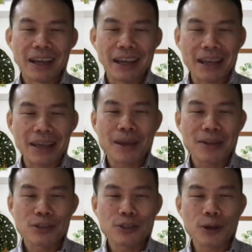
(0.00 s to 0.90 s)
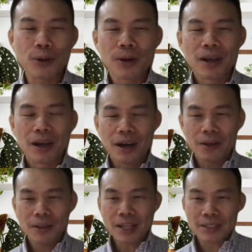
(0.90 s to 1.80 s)
Amen. So
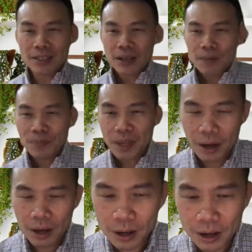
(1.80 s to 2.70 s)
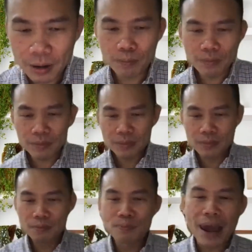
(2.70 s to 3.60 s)
let's
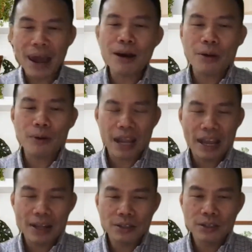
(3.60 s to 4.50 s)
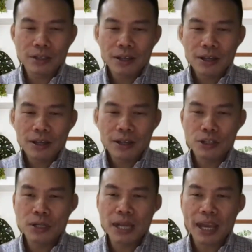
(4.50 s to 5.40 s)
bow our head
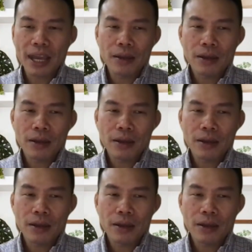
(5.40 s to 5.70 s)
today,